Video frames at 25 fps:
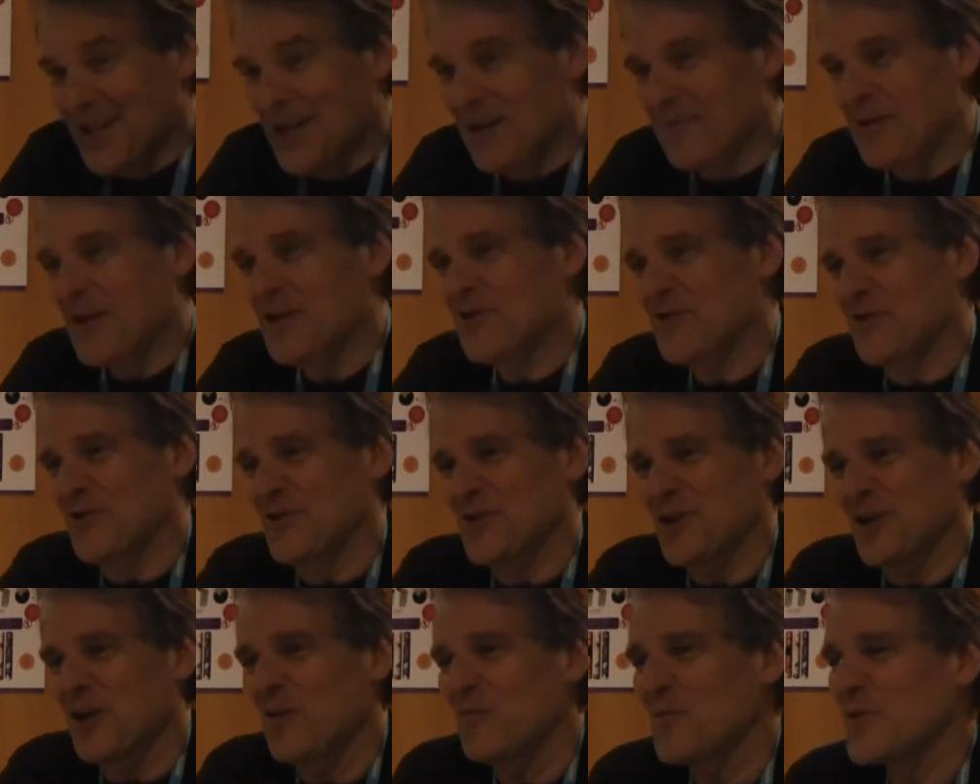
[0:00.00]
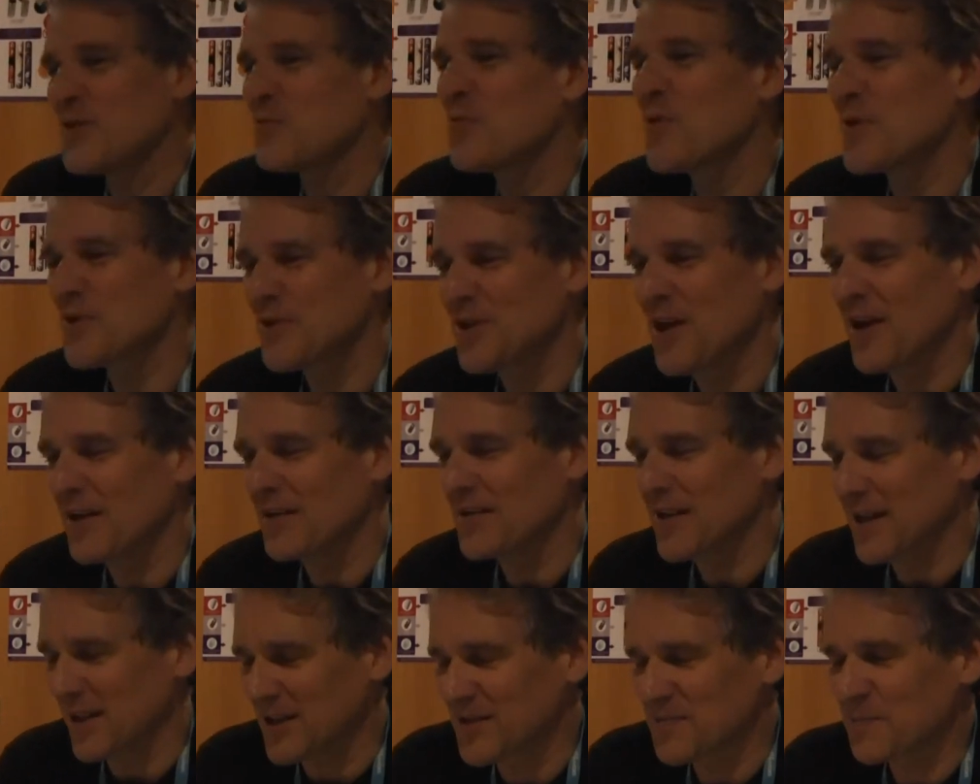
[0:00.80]
researching it, which was
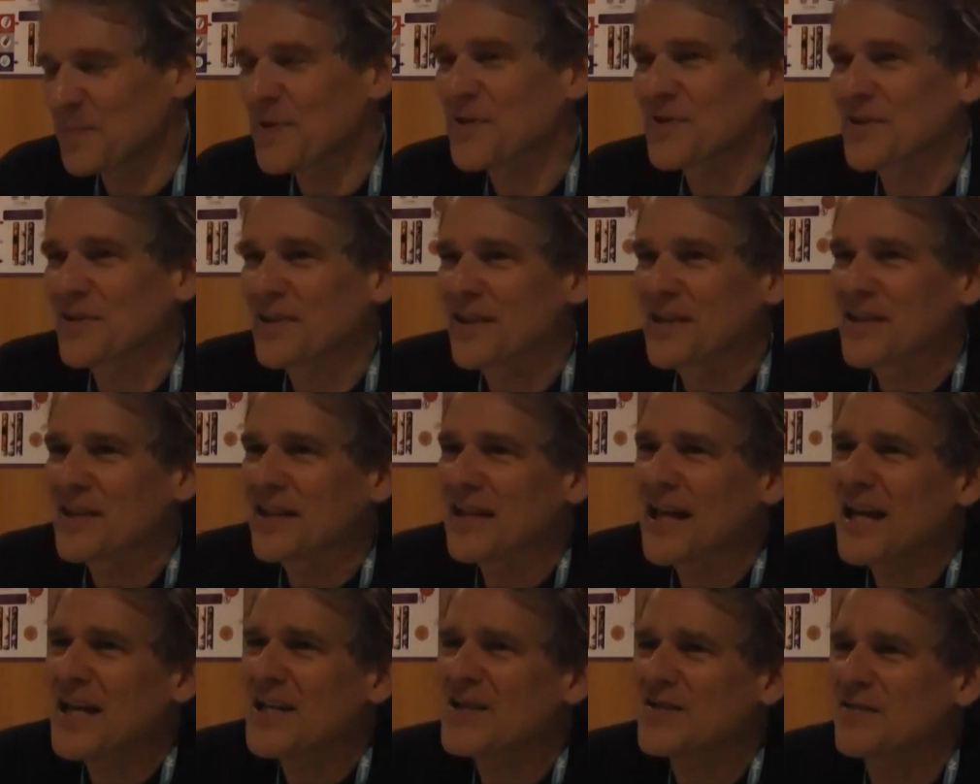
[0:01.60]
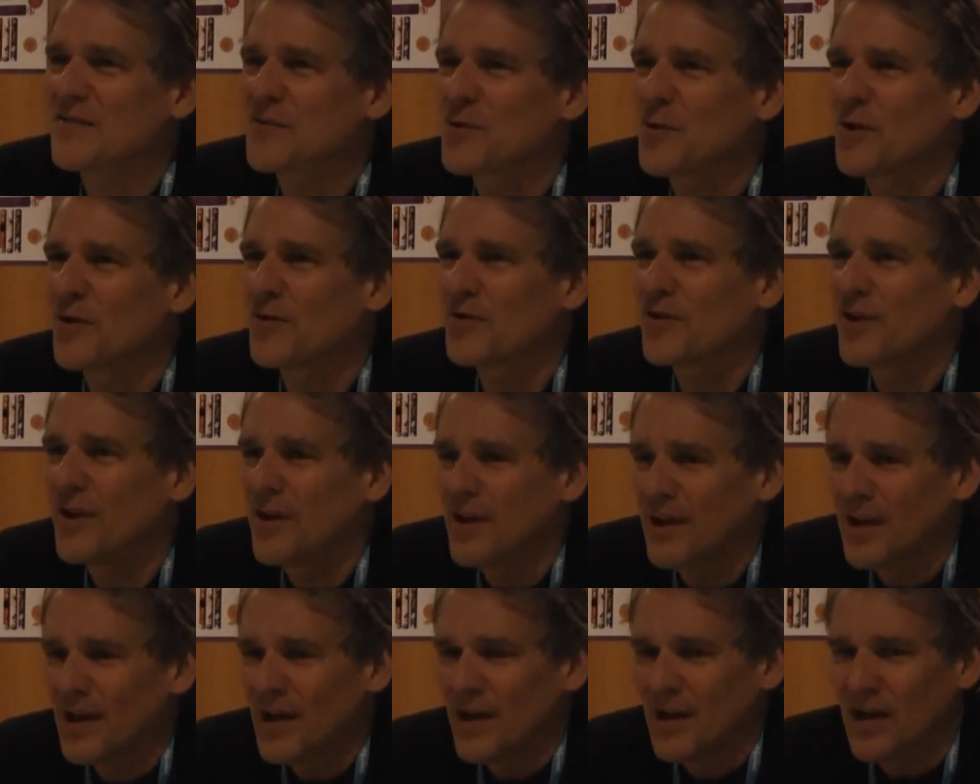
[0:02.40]
not explicitly the case, of course.
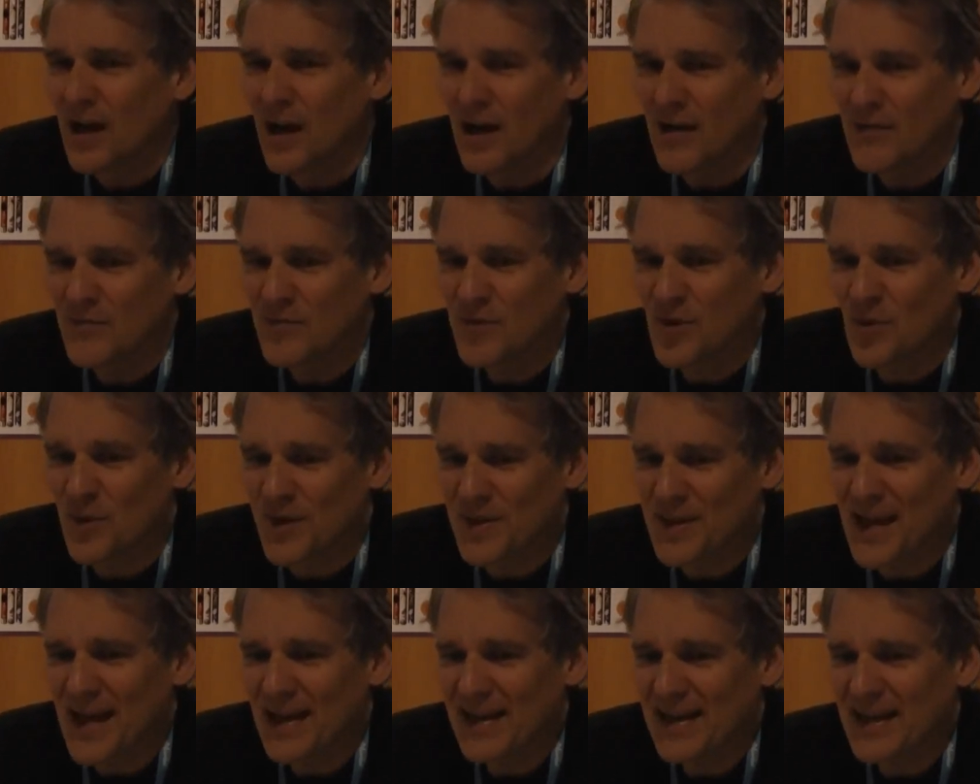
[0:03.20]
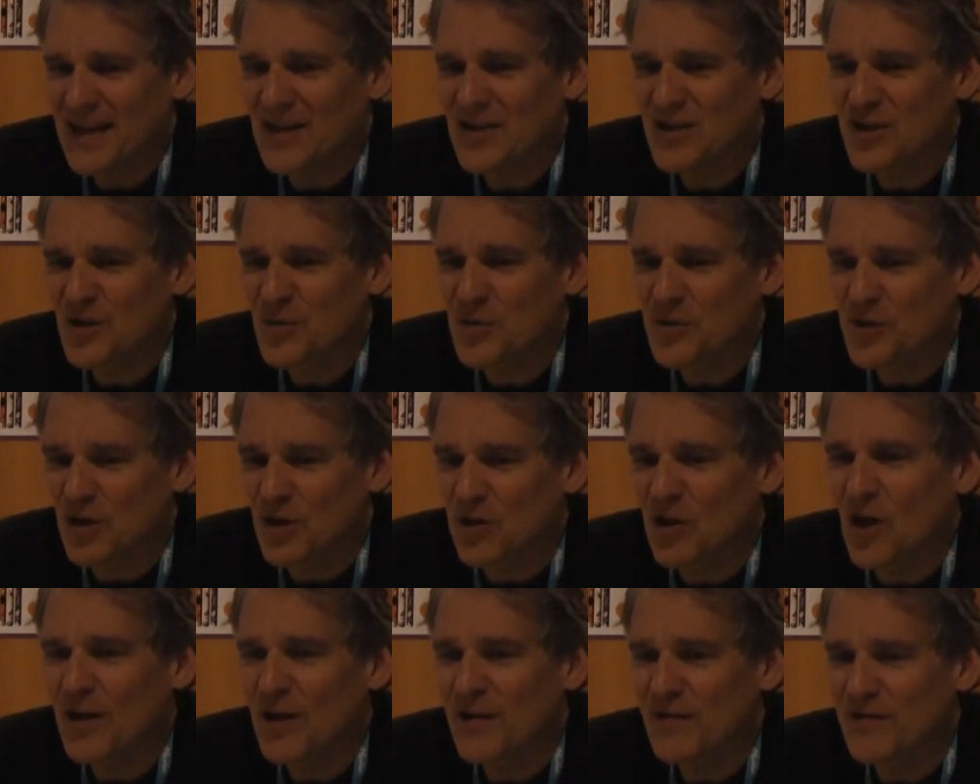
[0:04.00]
So in that case, there was a
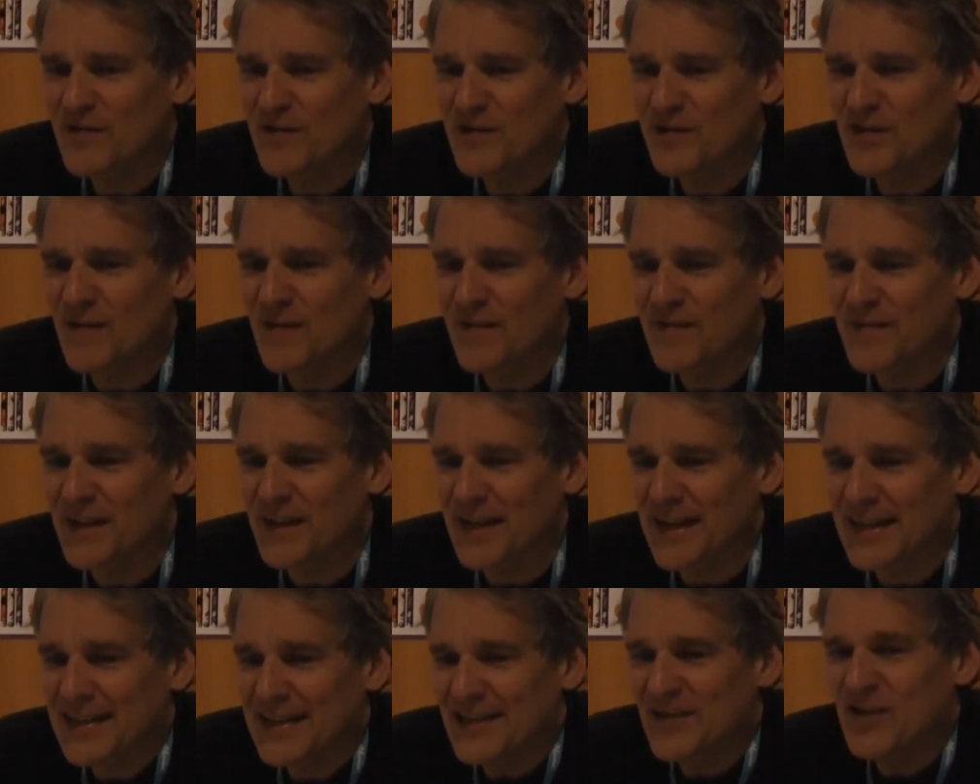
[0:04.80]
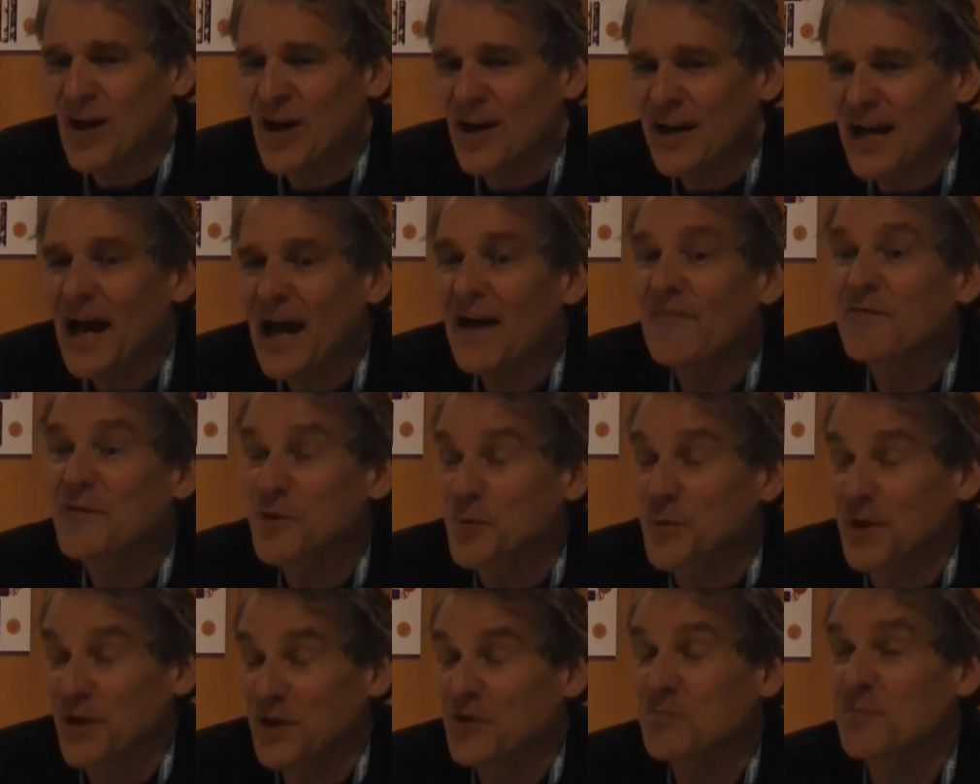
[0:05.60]
lot of stuff that I did not have
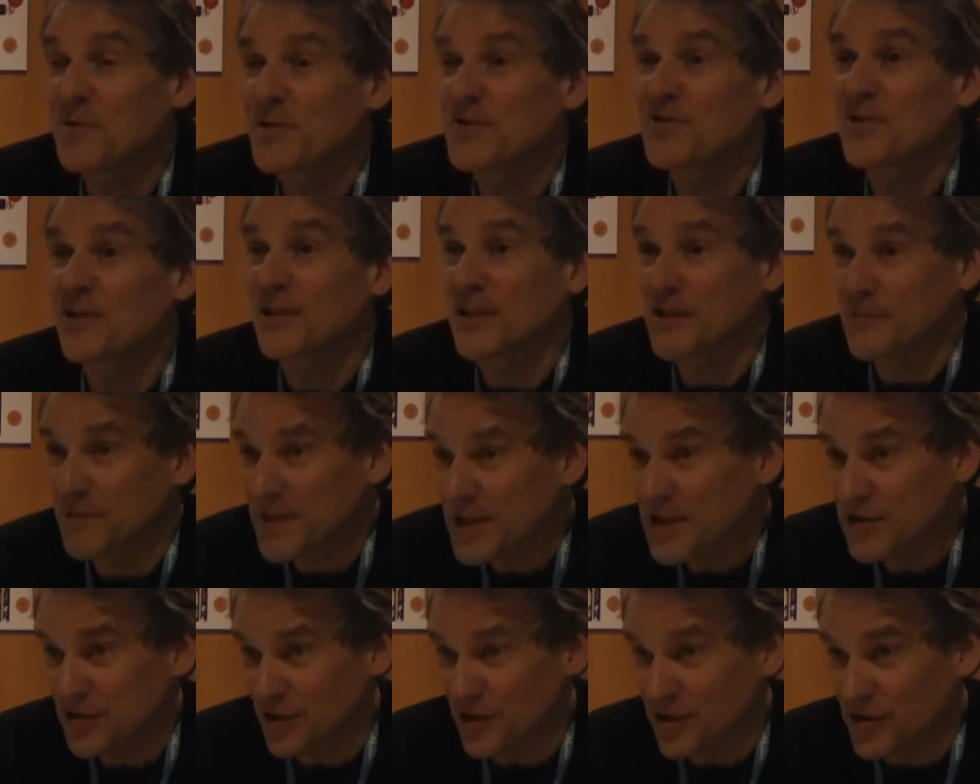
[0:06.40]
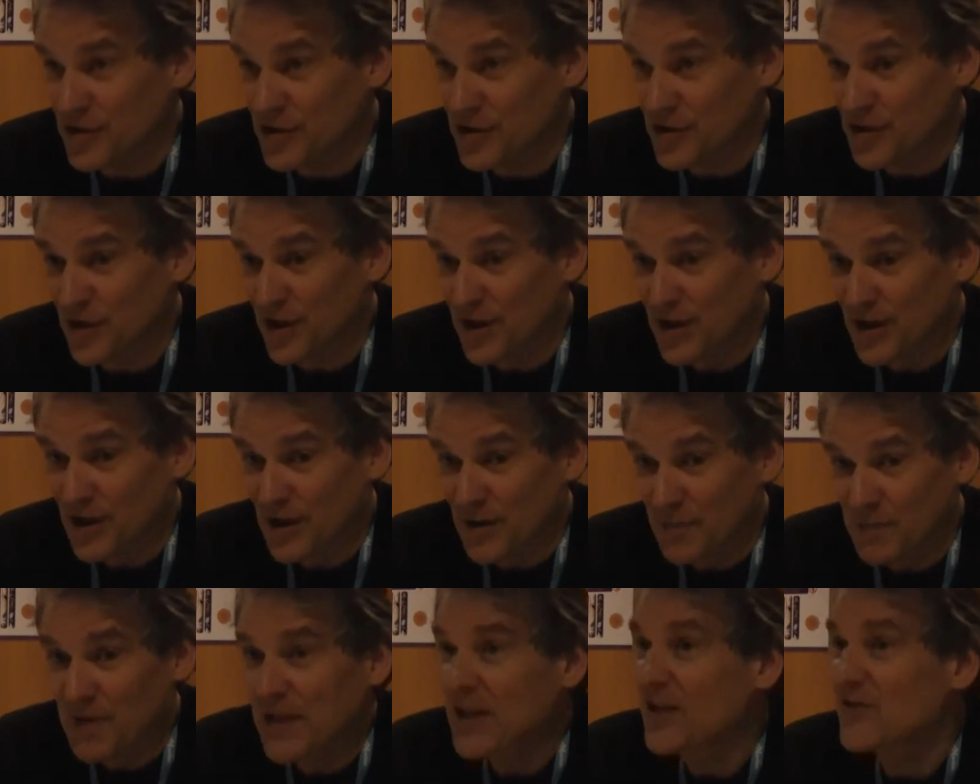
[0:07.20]
to explicitly research,
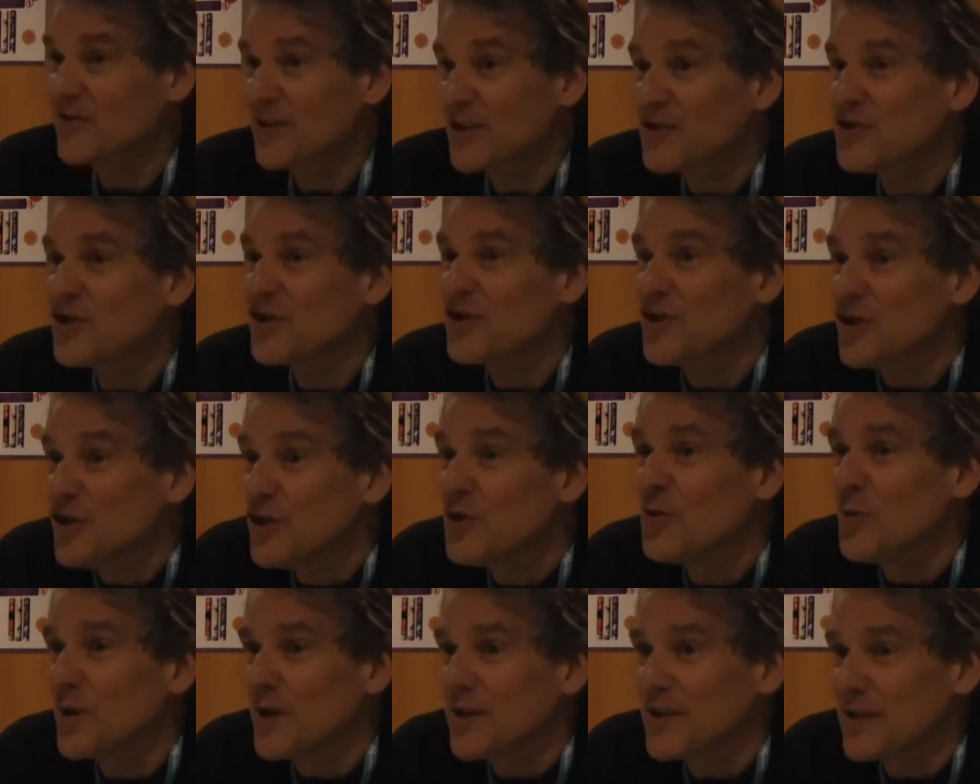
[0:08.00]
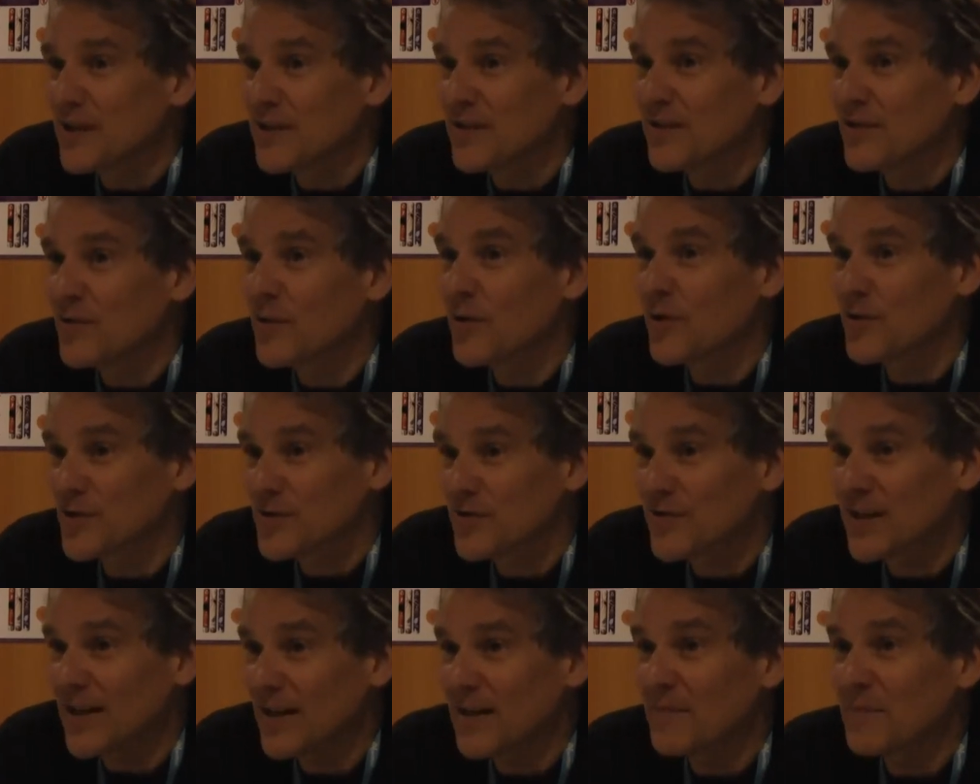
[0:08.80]
because I just knew it in the course
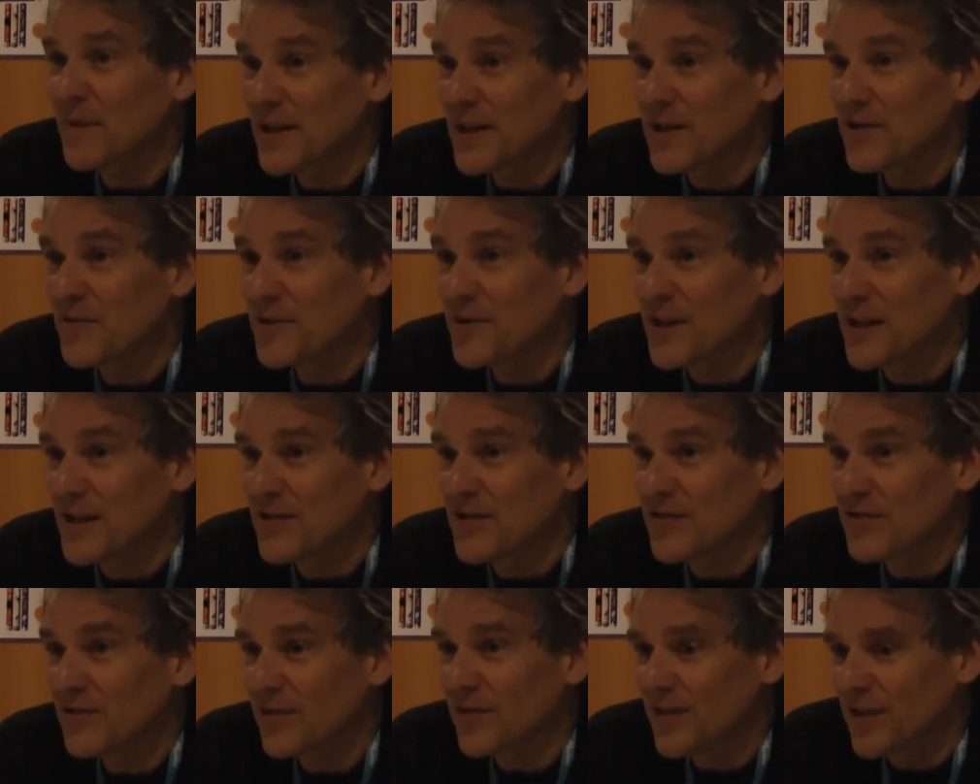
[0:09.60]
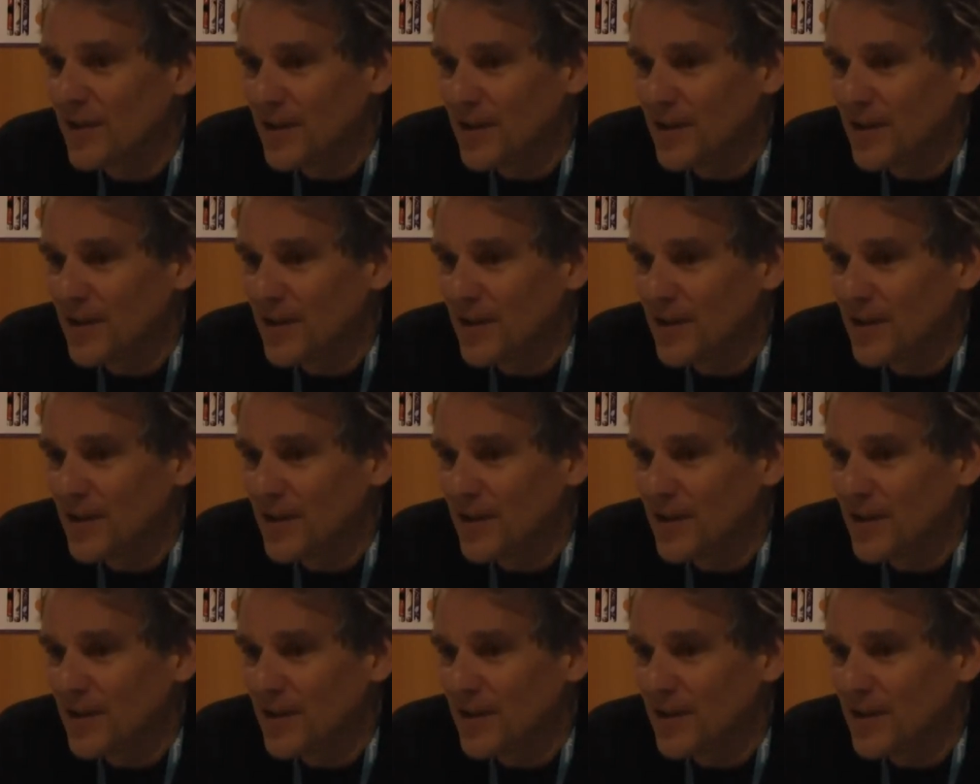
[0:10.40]
of getting my degrees.